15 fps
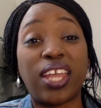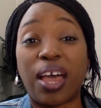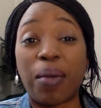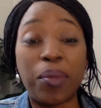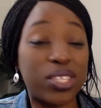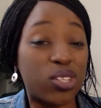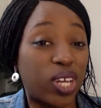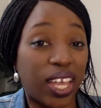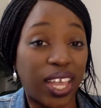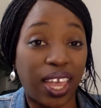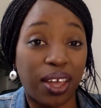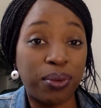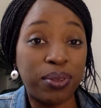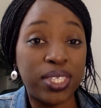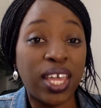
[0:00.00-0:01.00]
the Amazon
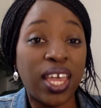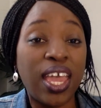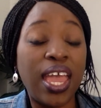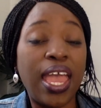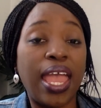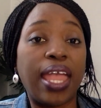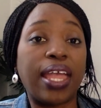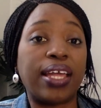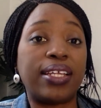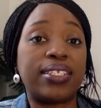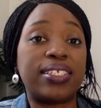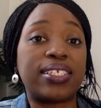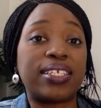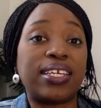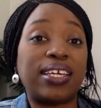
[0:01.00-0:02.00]
account,
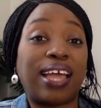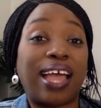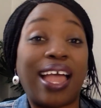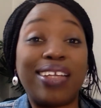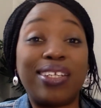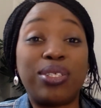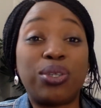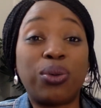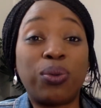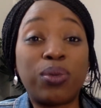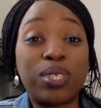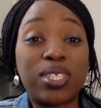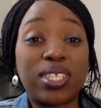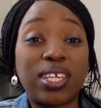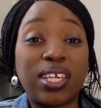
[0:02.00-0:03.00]
and I
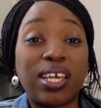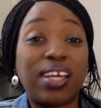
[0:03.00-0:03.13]
don't